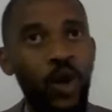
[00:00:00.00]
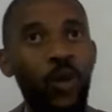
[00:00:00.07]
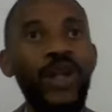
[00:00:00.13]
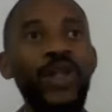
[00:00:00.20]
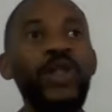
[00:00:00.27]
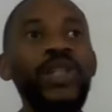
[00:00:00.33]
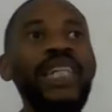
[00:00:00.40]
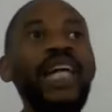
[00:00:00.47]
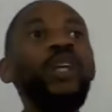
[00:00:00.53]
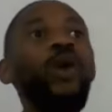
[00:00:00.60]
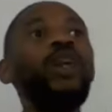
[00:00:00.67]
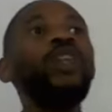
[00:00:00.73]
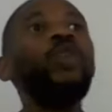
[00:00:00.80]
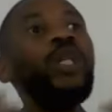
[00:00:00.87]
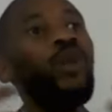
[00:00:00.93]
When you say you
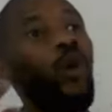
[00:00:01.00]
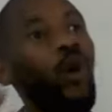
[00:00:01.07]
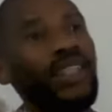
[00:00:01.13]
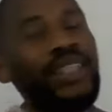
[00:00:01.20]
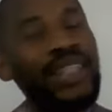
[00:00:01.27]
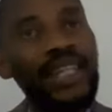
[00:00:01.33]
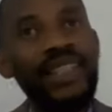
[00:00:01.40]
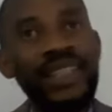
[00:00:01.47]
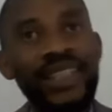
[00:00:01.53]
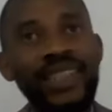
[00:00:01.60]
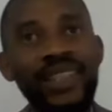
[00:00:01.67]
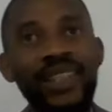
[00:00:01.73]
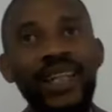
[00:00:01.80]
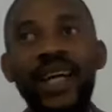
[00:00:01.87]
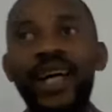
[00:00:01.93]
are doing God's
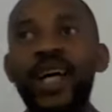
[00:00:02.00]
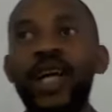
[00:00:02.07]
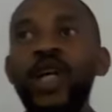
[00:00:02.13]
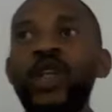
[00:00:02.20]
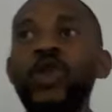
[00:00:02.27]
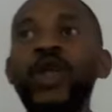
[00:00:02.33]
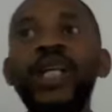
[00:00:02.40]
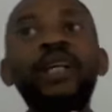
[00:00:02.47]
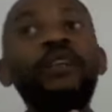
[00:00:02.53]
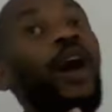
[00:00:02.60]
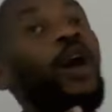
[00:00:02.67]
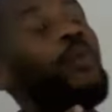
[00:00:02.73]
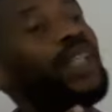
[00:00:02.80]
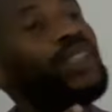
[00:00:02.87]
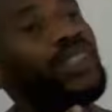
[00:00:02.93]
things, you give
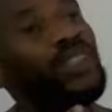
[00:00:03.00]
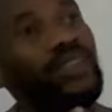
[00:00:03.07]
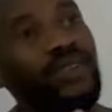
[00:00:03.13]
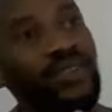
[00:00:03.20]
how much?